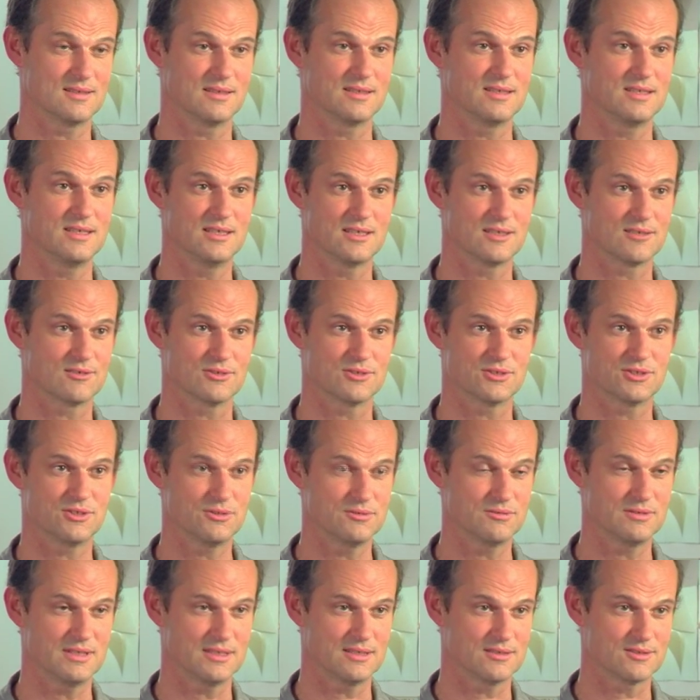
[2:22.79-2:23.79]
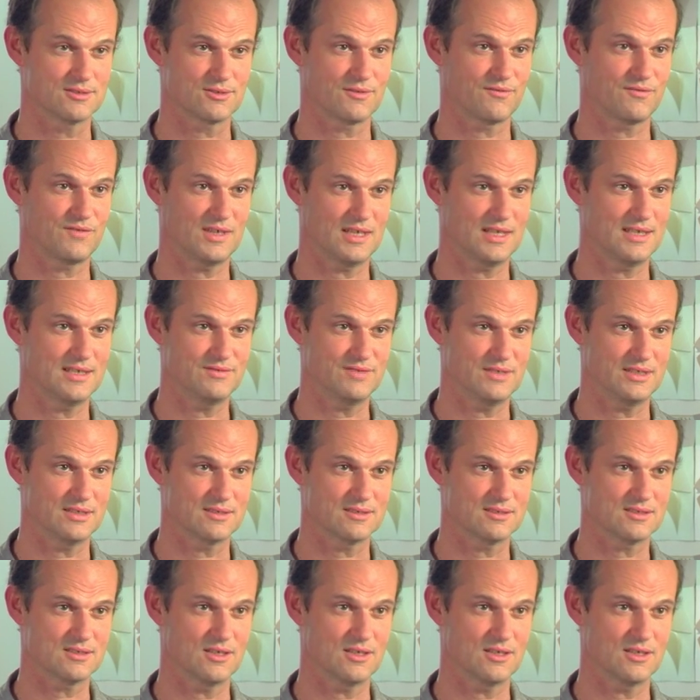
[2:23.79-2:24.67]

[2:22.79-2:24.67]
a year or 2 years or 5 years.